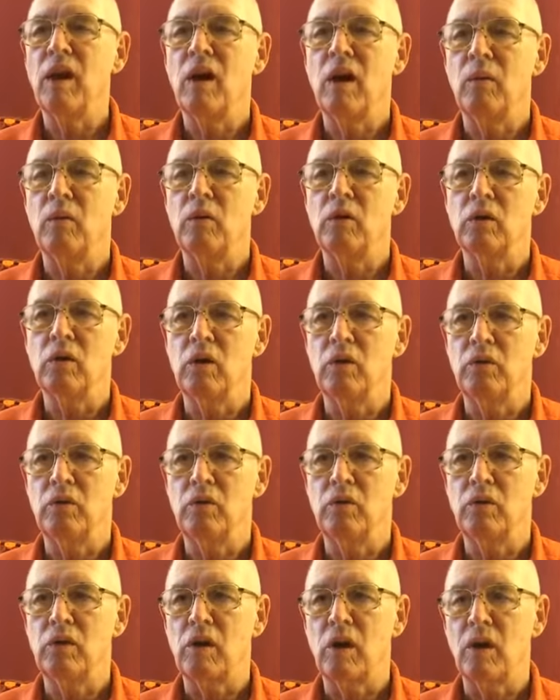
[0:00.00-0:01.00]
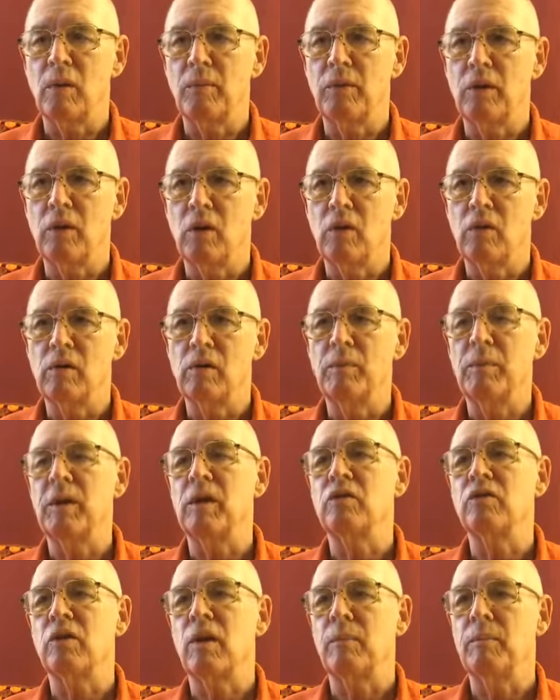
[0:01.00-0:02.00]
I will go do karma yoga
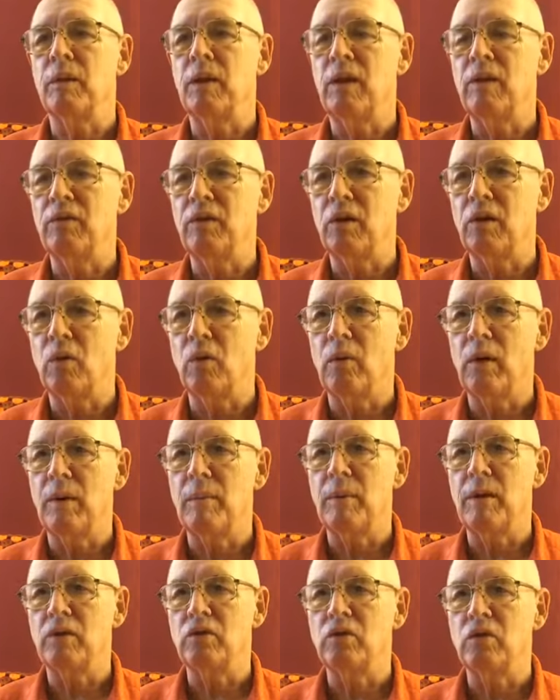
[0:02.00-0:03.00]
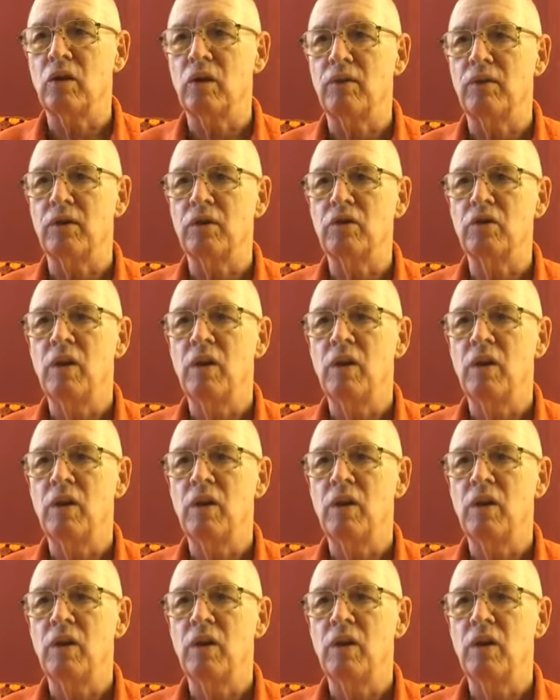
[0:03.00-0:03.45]
because I'm giving away my service.